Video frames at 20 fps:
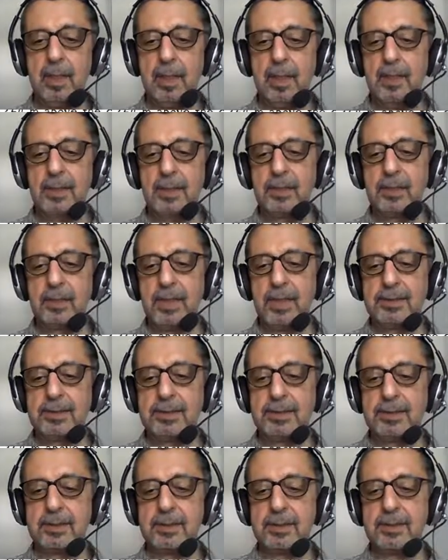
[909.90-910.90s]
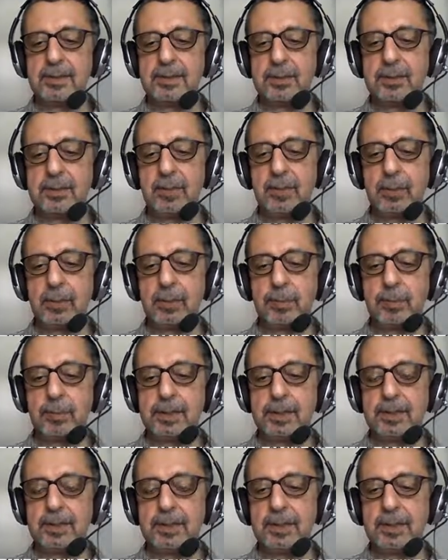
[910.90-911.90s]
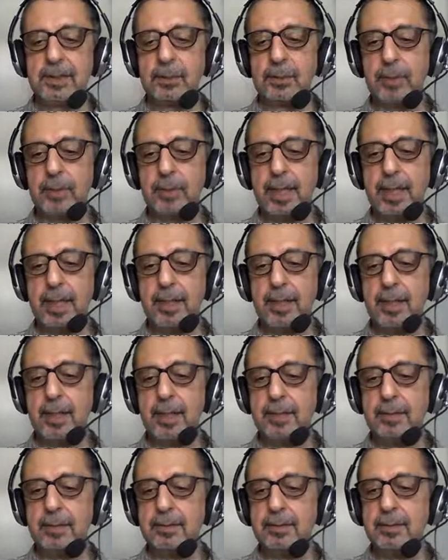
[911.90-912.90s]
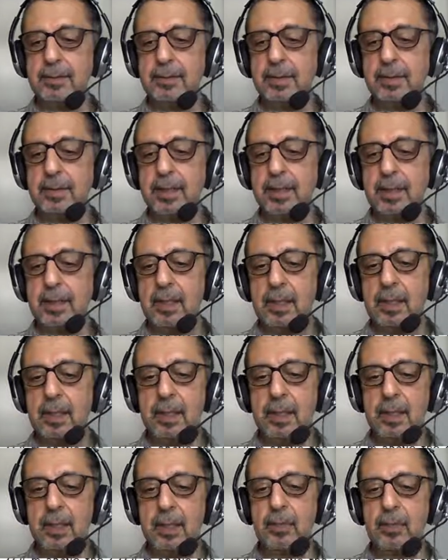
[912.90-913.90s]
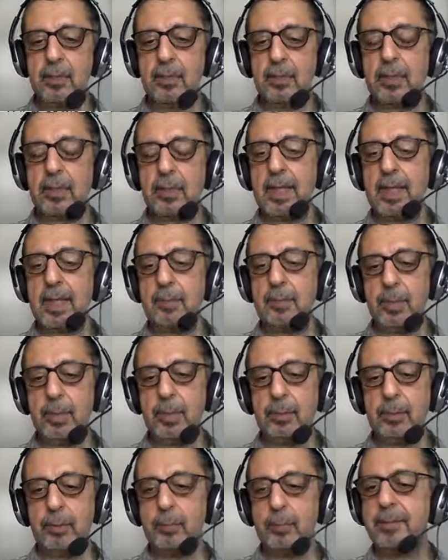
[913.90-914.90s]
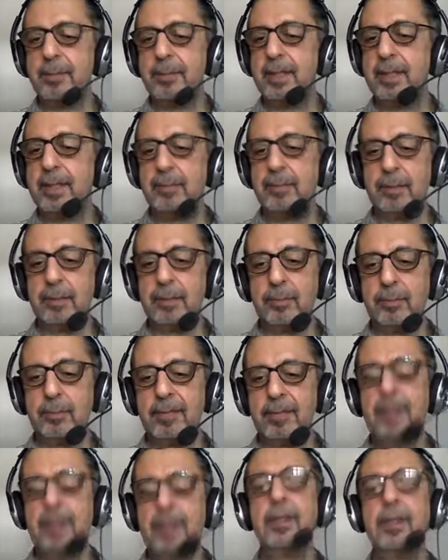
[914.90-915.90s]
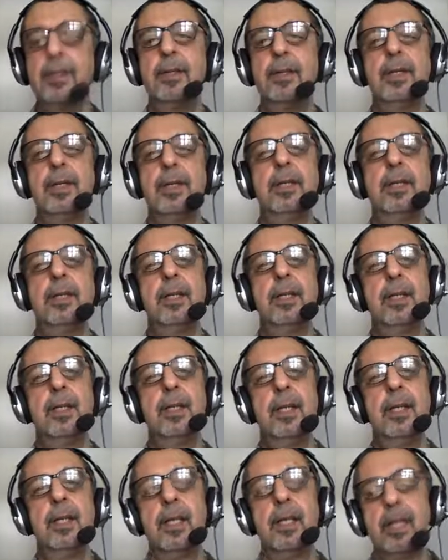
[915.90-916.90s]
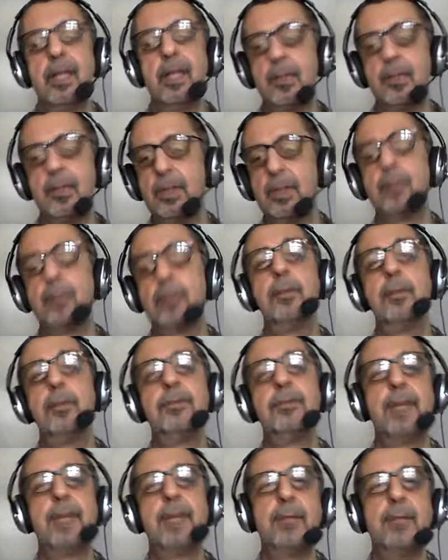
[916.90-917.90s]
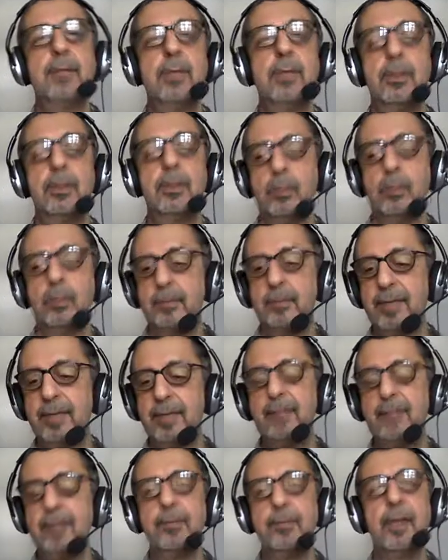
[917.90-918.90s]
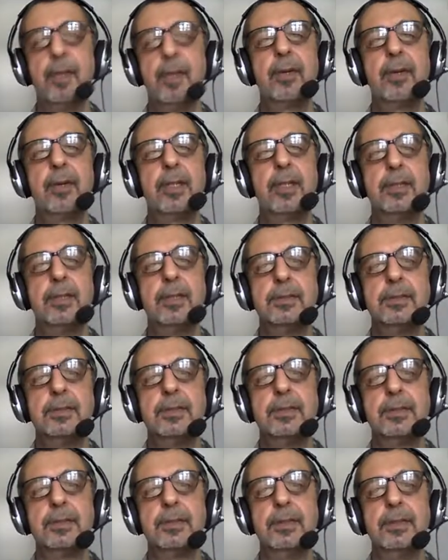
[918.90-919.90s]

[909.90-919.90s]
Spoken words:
Thrust is equal to pressure into area, equal to 10.25 into 500, equal to 5125 metric tons.